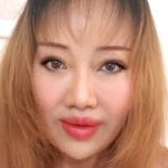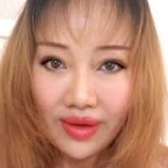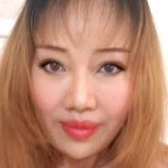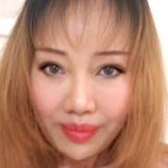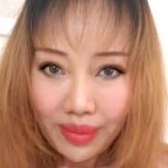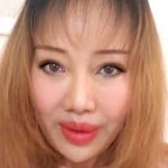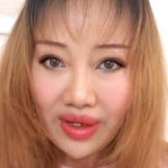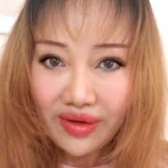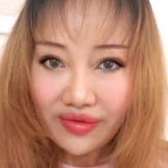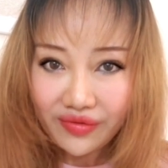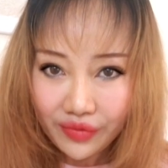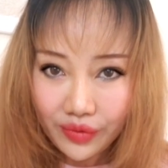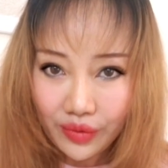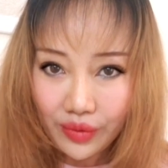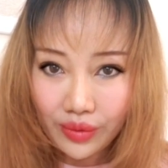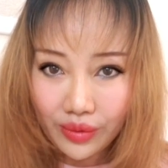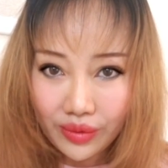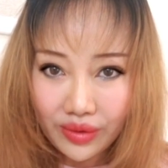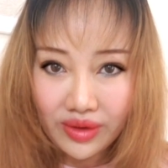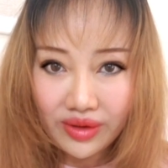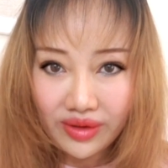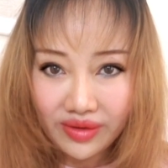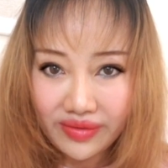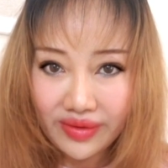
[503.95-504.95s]
But for
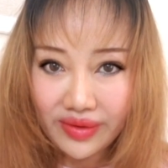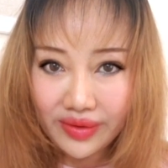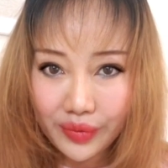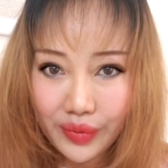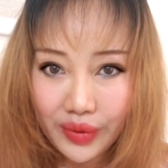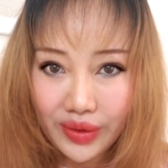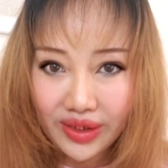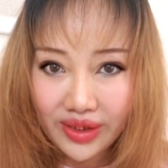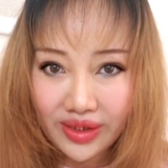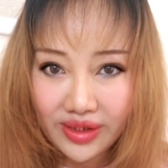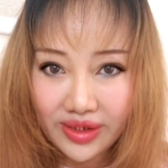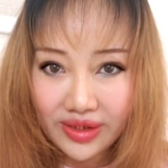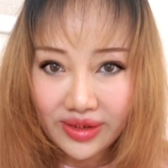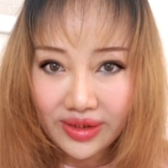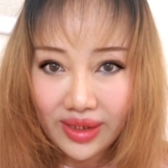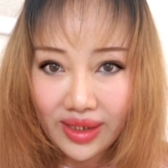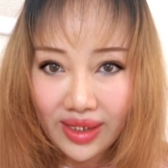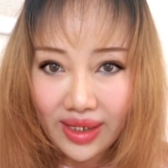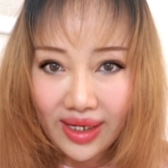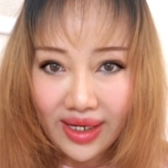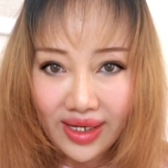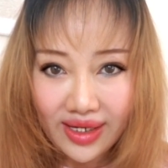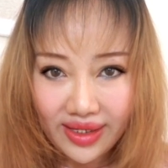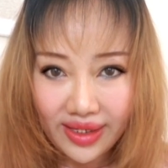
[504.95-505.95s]
all of the world,
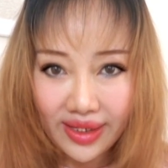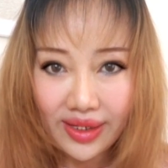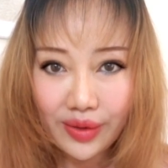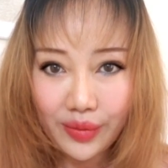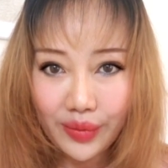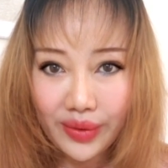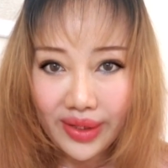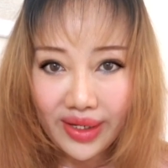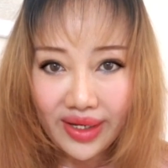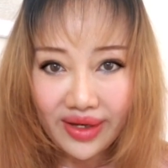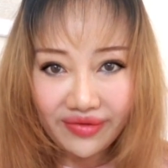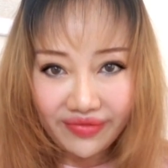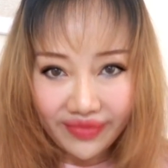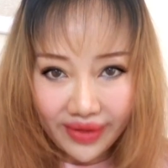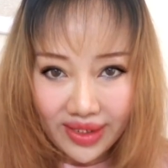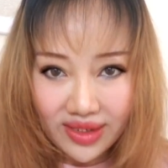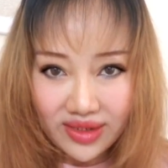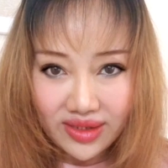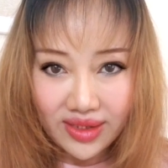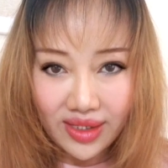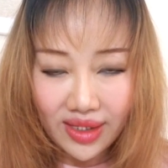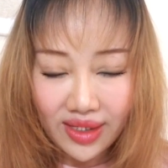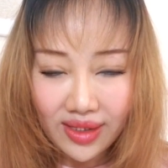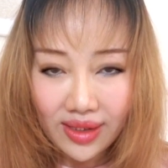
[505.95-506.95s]
I think we are
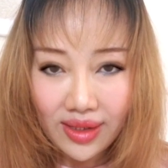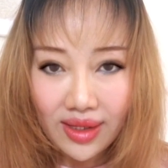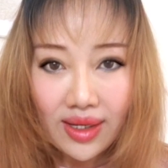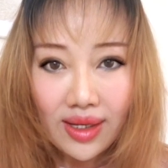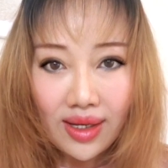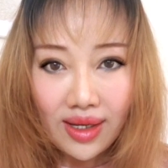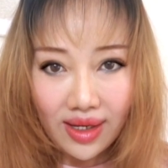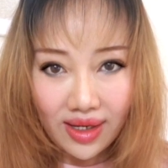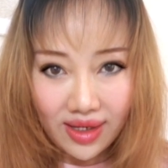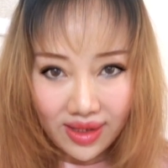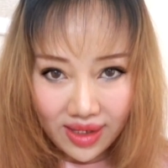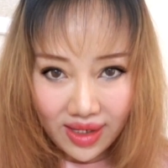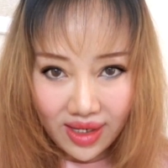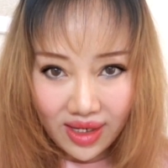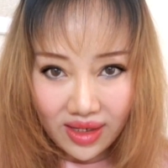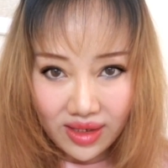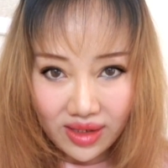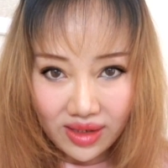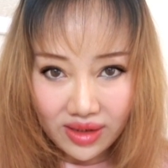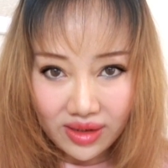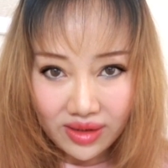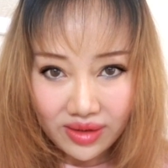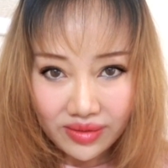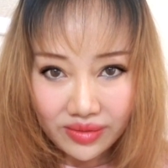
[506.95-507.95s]
facing
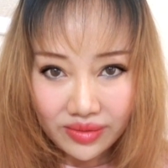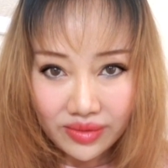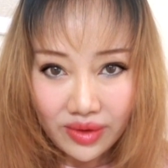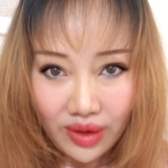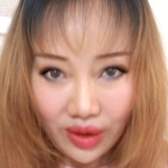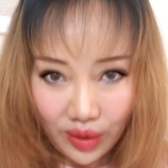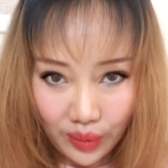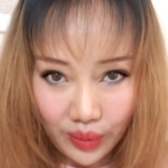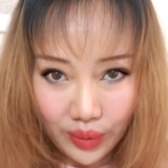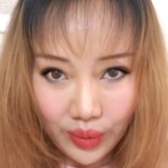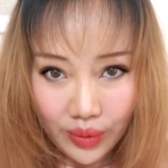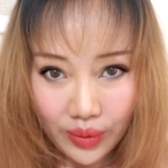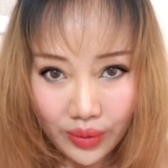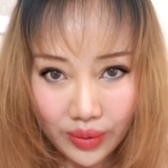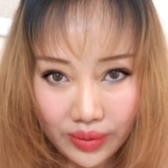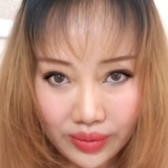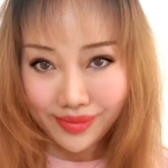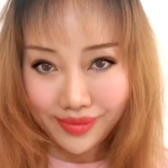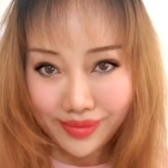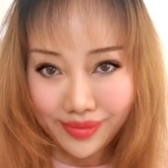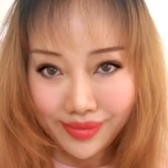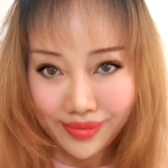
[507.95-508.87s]
another war.